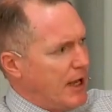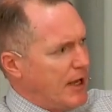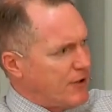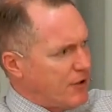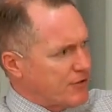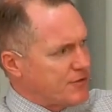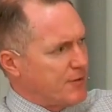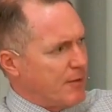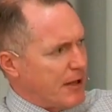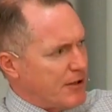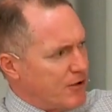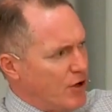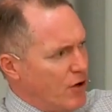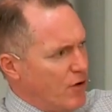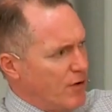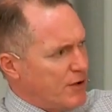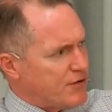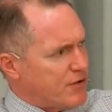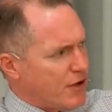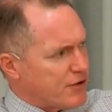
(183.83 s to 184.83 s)
It talks about
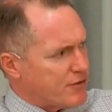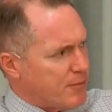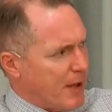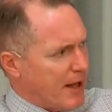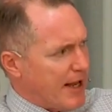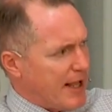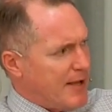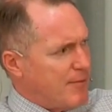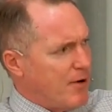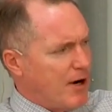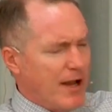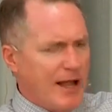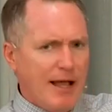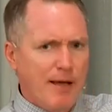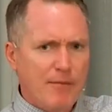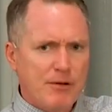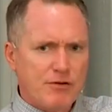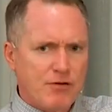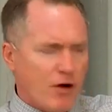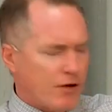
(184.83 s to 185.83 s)
Noah, it talks about
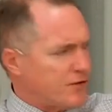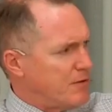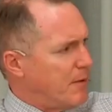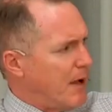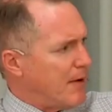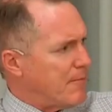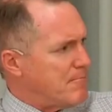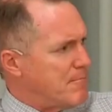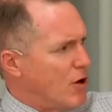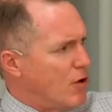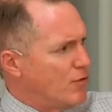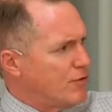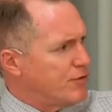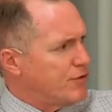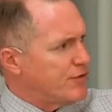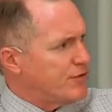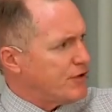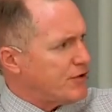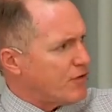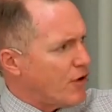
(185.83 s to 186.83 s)
Abraham, it talks about
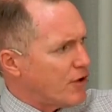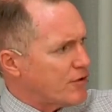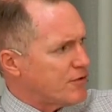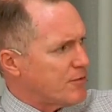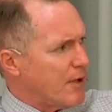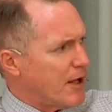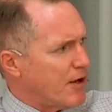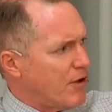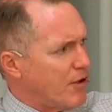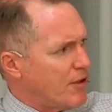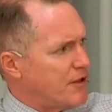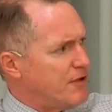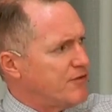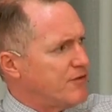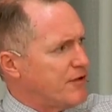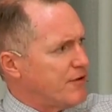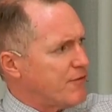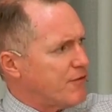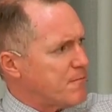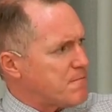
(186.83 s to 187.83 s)
Moses, it talks about all
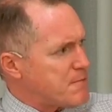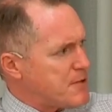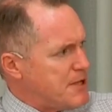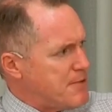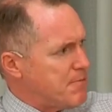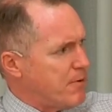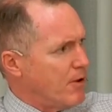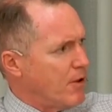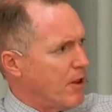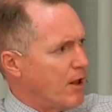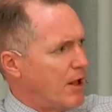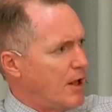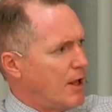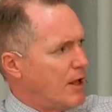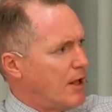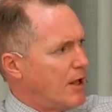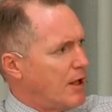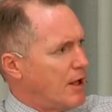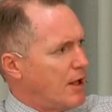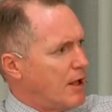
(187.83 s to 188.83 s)
these different people.
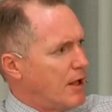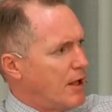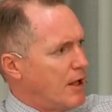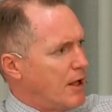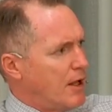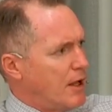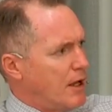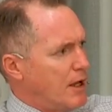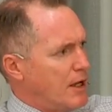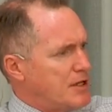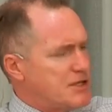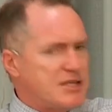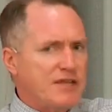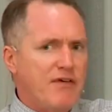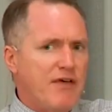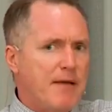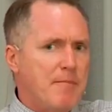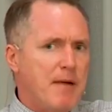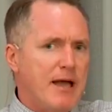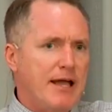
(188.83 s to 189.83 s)
You see,
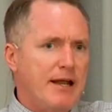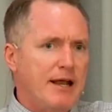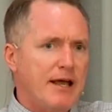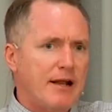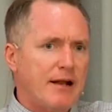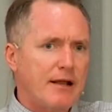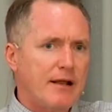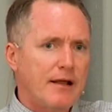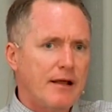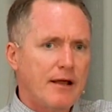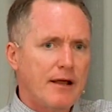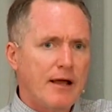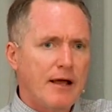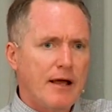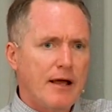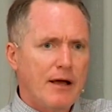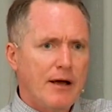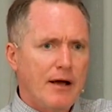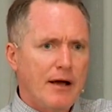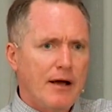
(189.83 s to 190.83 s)
they made it.
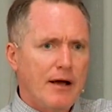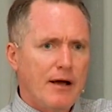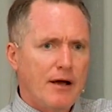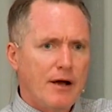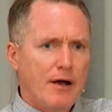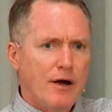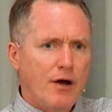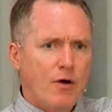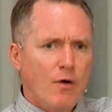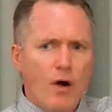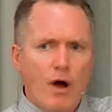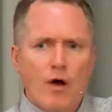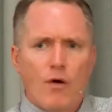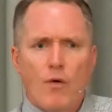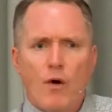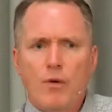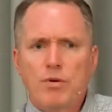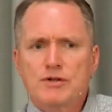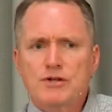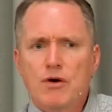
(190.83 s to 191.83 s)

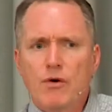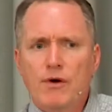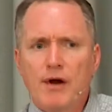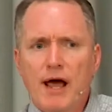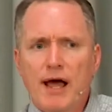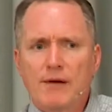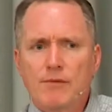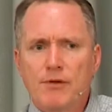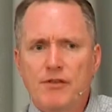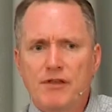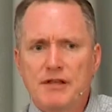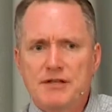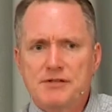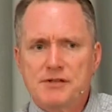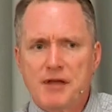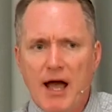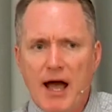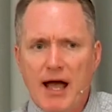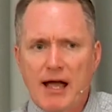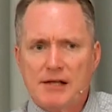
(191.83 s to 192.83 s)
What was going on with
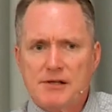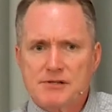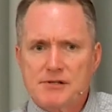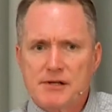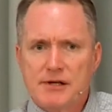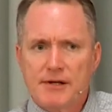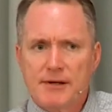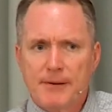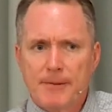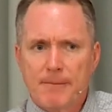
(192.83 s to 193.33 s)
these guys?